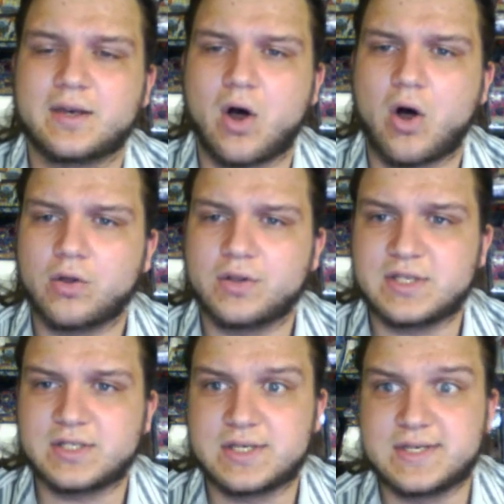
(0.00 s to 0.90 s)
all
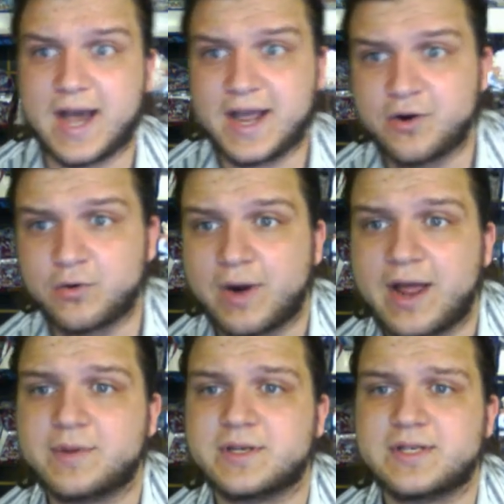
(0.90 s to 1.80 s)
these Dino
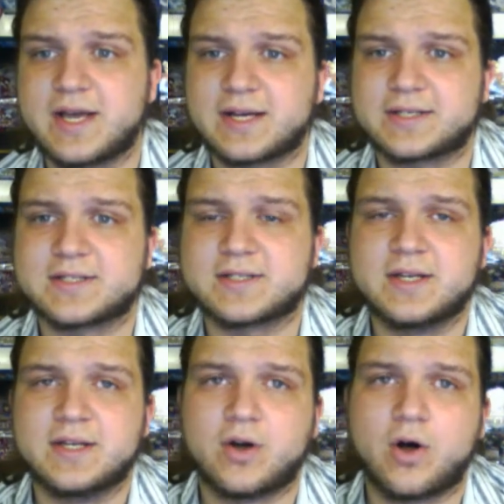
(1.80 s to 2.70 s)
Rabbit decks,
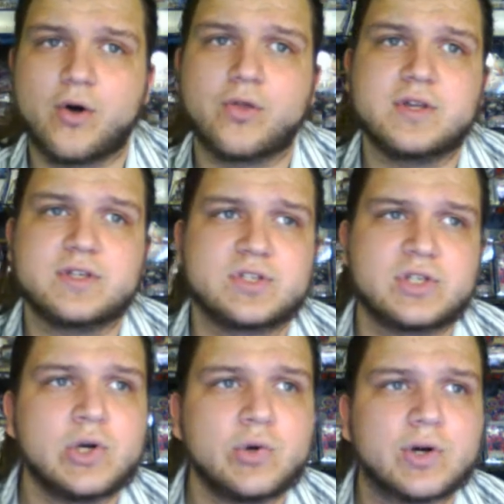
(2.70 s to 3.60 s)
all these
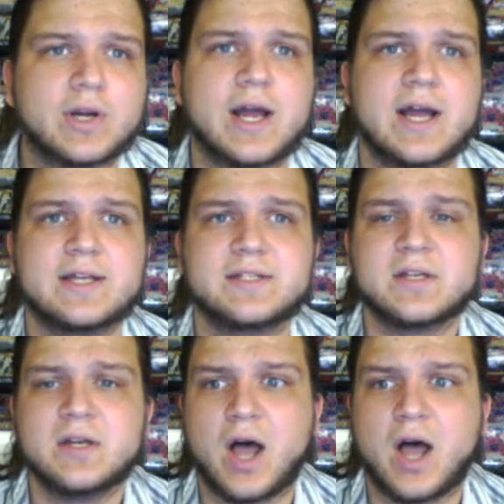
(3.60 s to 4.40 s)
tour guides,